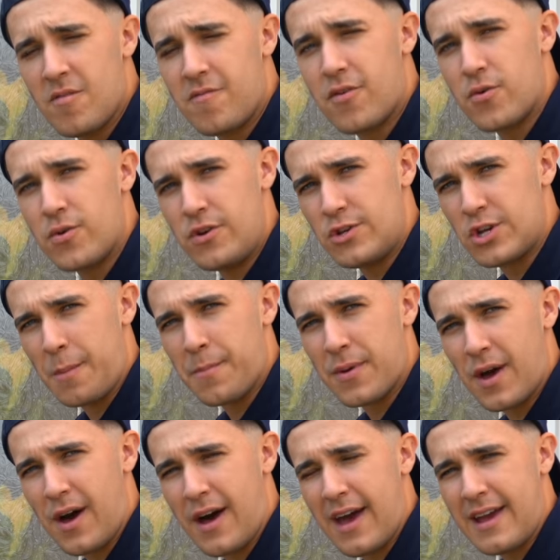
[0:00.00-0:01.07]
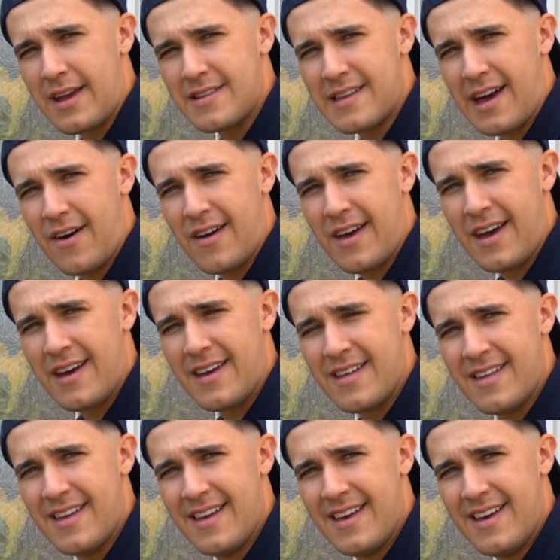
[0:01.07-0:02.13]
For all you jump cut haters out here,
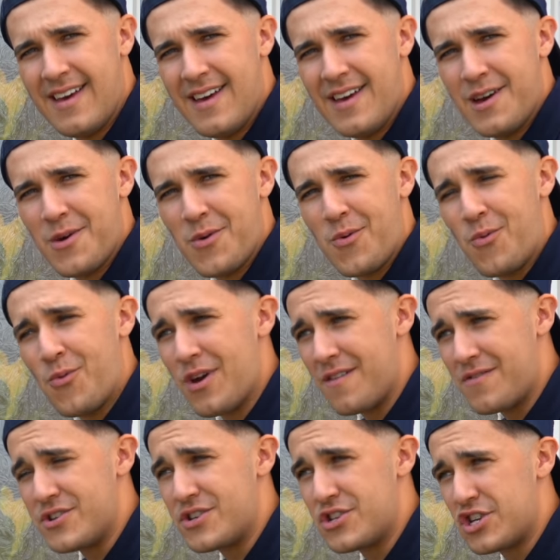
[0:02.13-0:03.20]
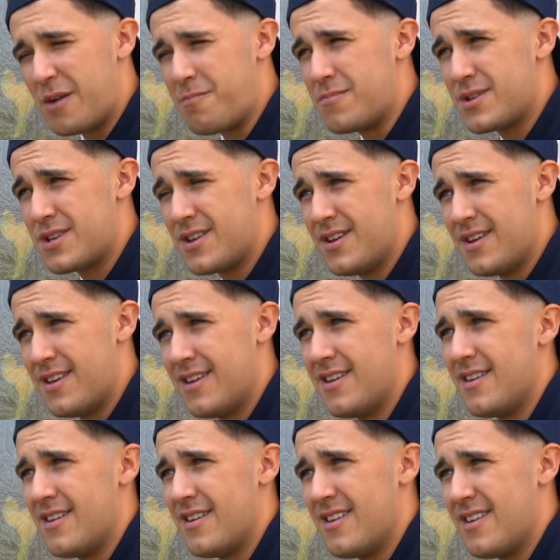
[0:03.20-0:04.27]
we have just jumped
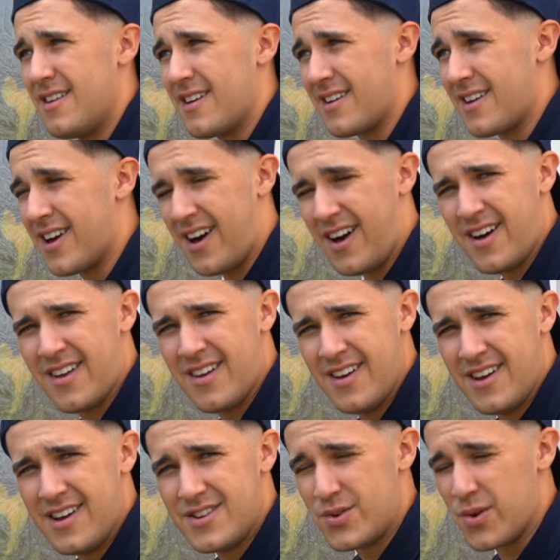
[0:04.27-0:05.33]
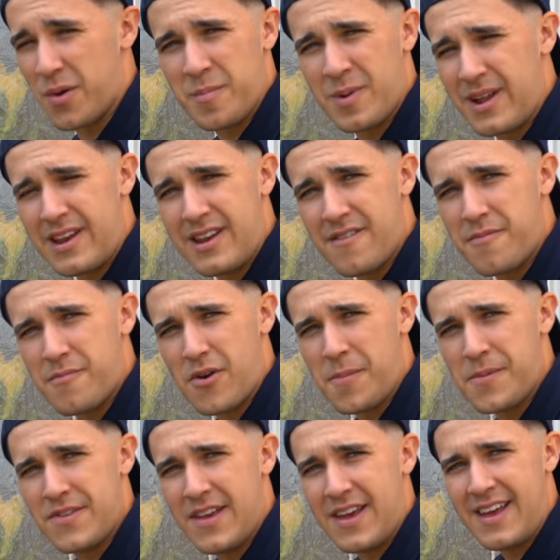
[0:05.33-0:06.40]
and cut to a completely different
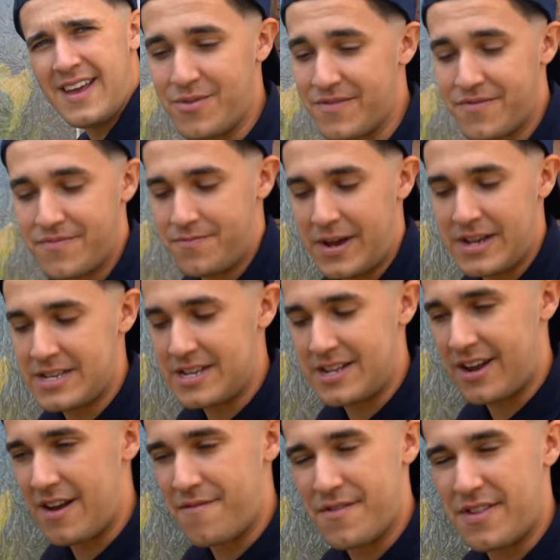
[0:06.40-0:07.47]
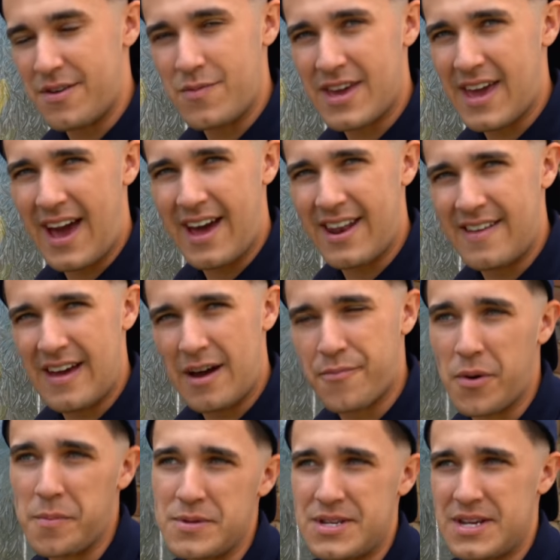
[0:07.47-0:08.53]
property. We've basically done everything we can at that
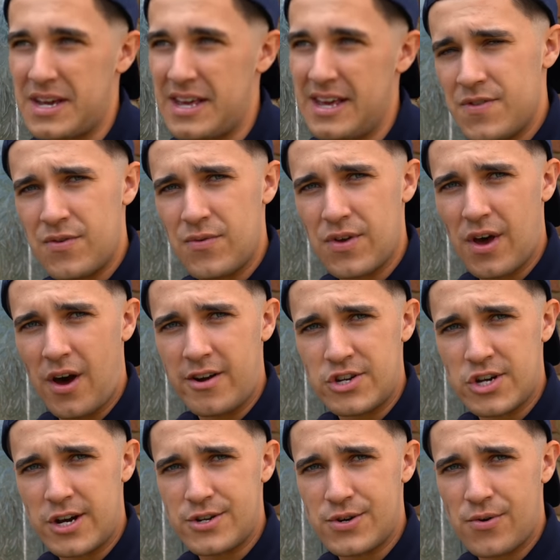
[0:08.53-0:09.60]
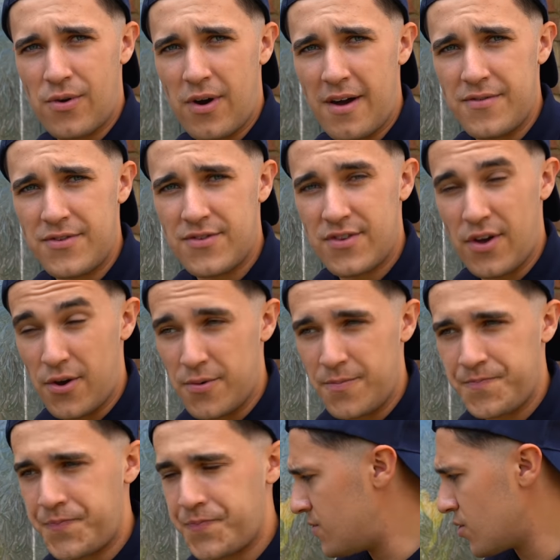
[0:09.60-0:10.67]
property until the car charger arrives. So
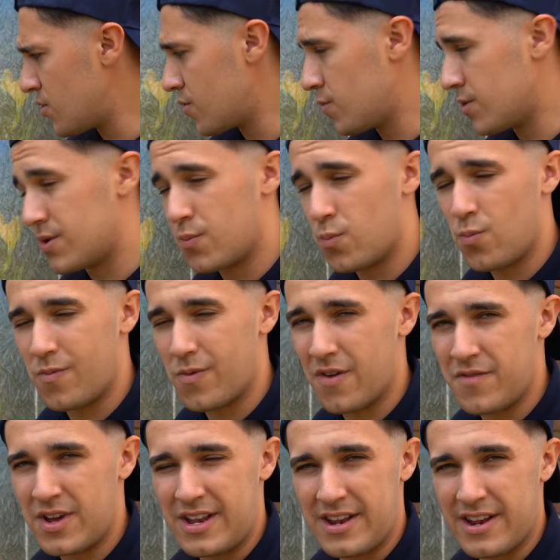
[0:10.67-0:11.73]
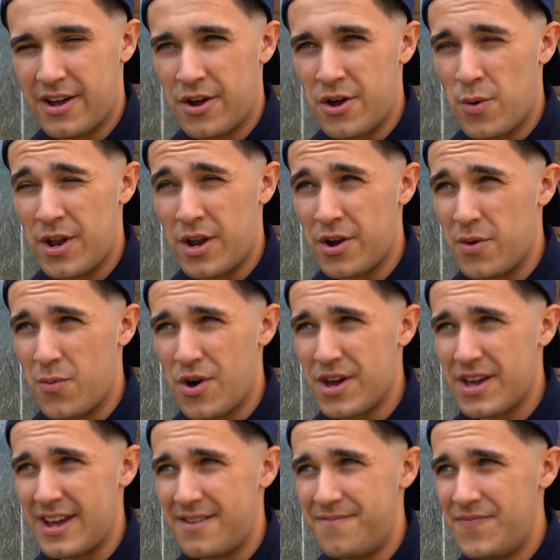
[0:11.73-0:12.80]
Jordan was conveniently only
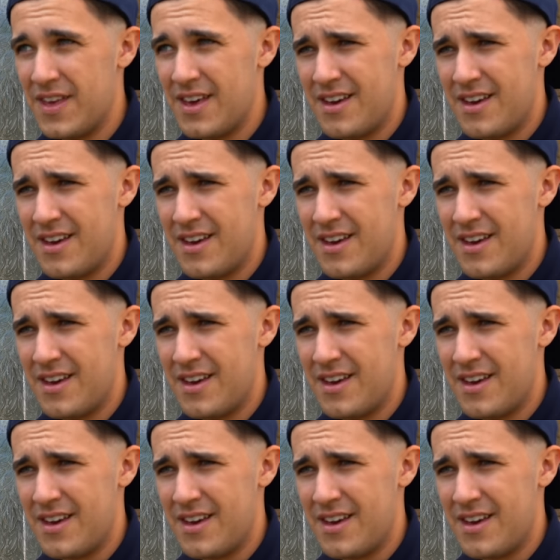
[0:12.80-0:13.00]
working